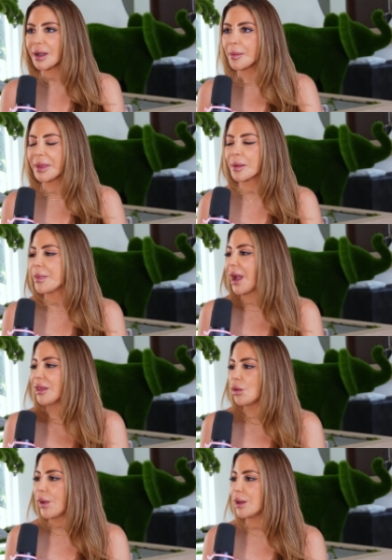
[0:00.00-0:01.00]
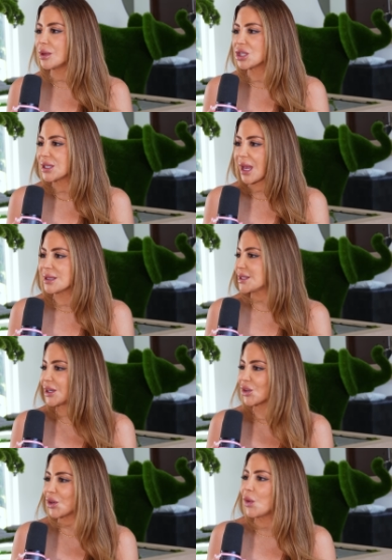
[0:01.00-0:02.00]
And I'm like, by the way, we just had
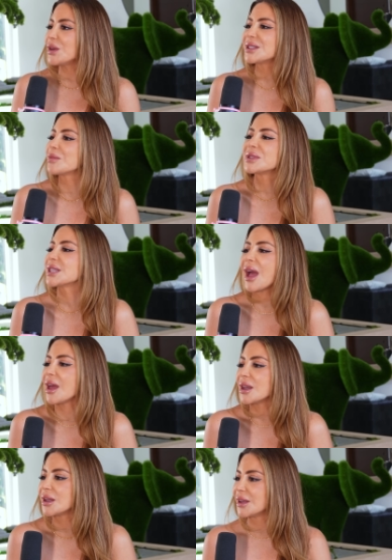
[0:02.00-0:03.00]
dinner. No one's upset.